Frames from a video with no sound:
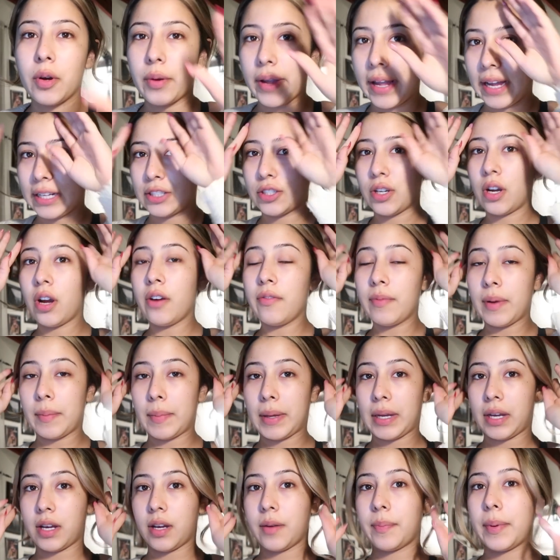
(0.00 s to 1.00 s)
Okay, I took off my
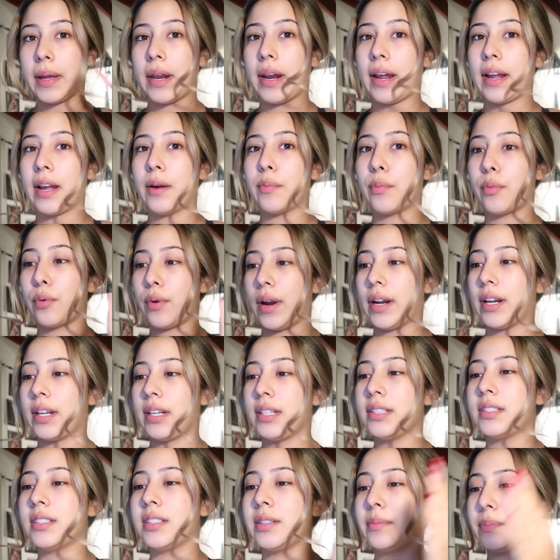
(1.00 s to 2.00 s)
makeup and I am
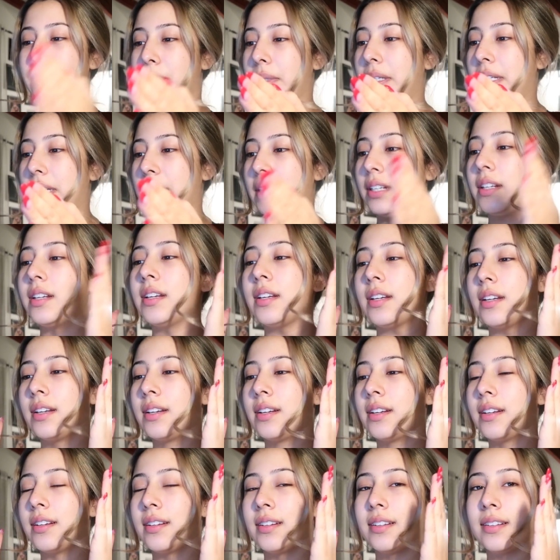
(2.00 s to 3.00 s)
ready to be
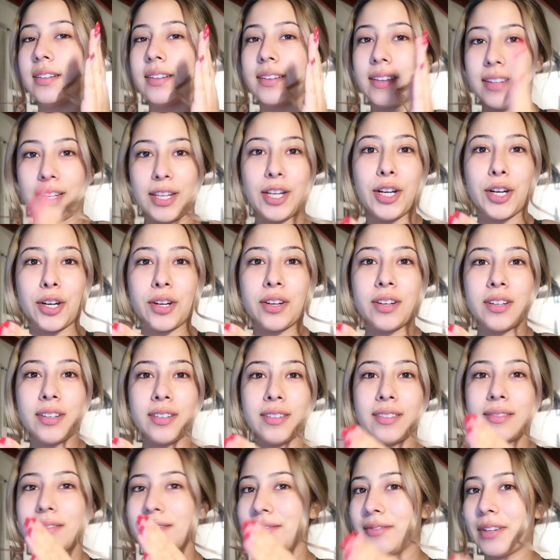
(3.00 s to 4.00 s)
here
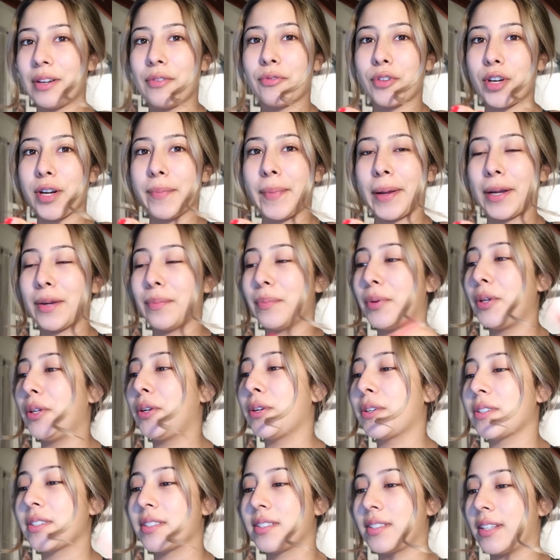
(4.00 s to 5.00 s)
in front of my
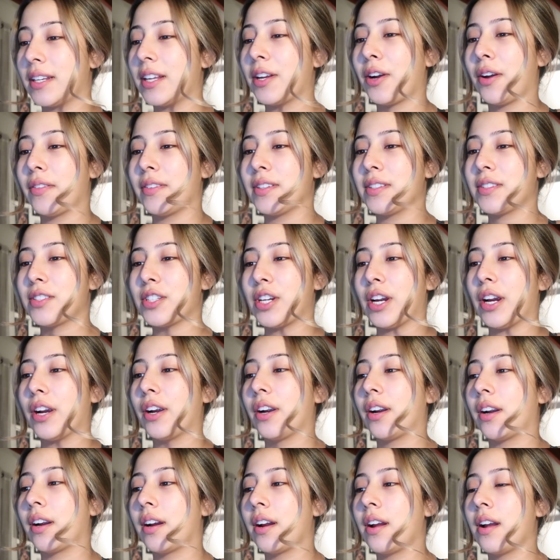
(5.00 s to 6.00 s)
computer sitting on this
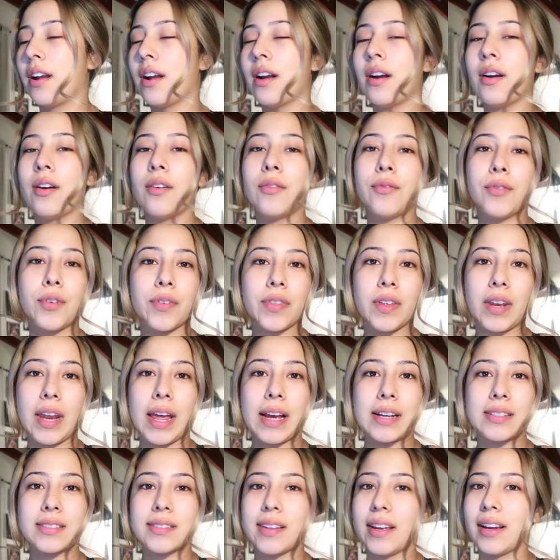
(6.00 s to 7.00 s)
chair for the
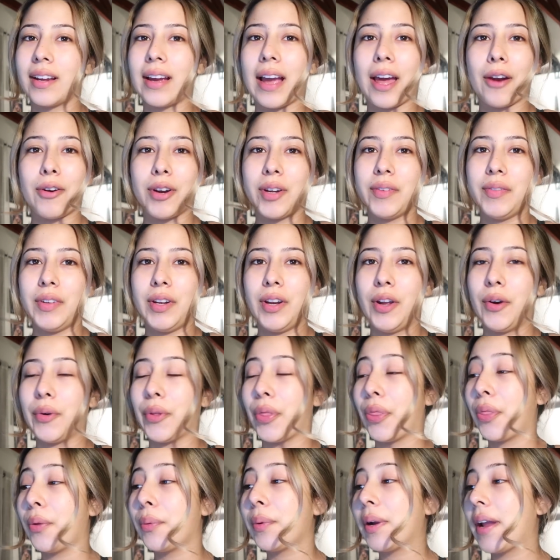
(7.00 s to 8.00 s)
next like, I don't even know,
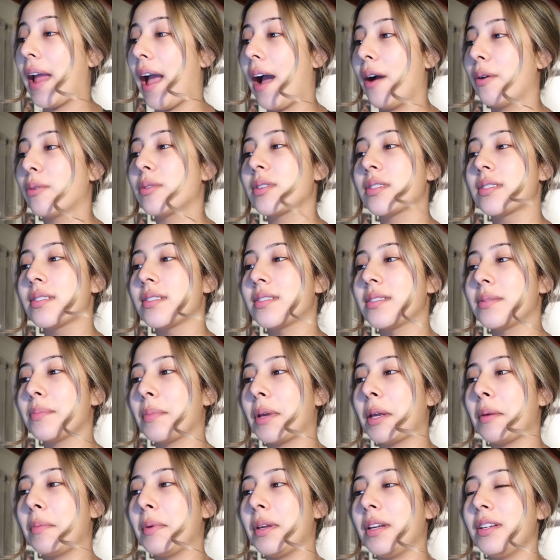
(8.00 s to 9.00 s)
three hours
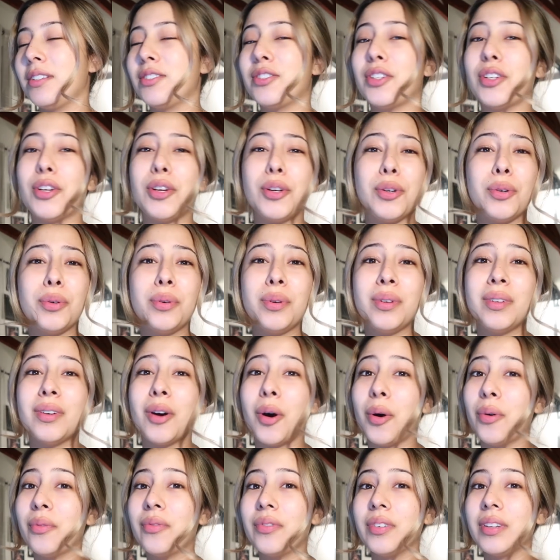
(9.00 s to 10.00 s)
maybe, two,
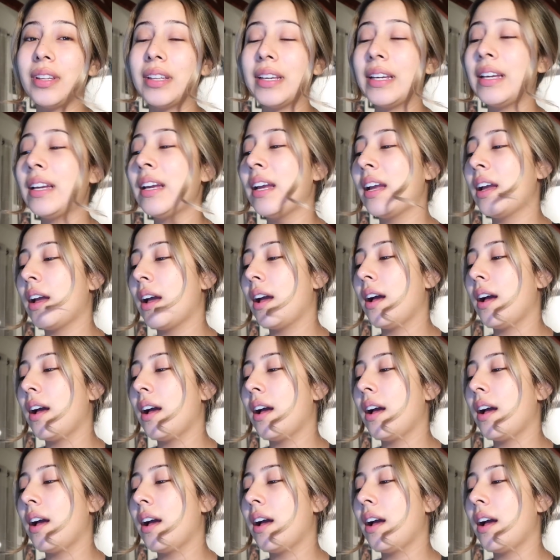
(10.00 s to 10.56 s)
hopefully.